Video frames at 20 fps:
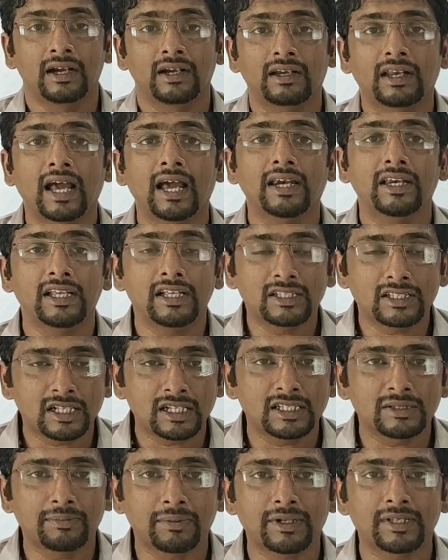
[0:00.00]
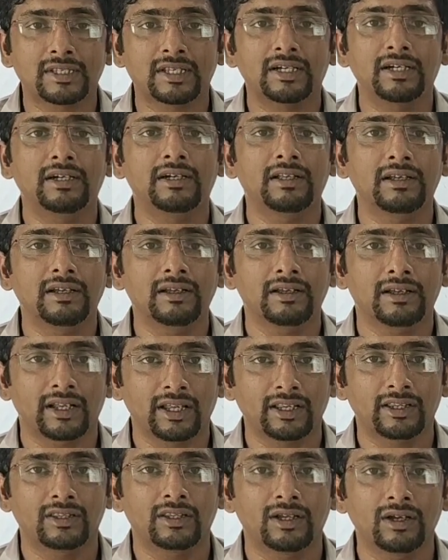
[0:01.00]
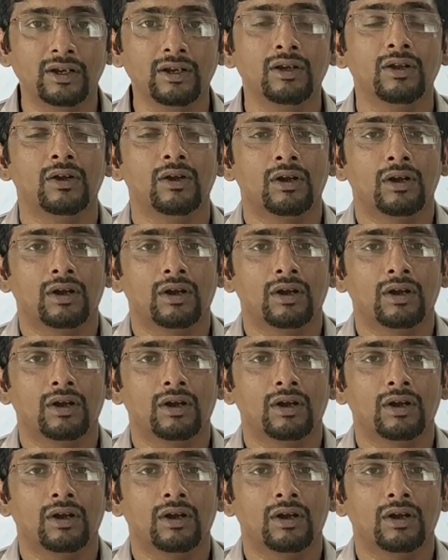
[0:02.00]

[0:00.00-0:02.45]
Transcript: Tiny cells present in the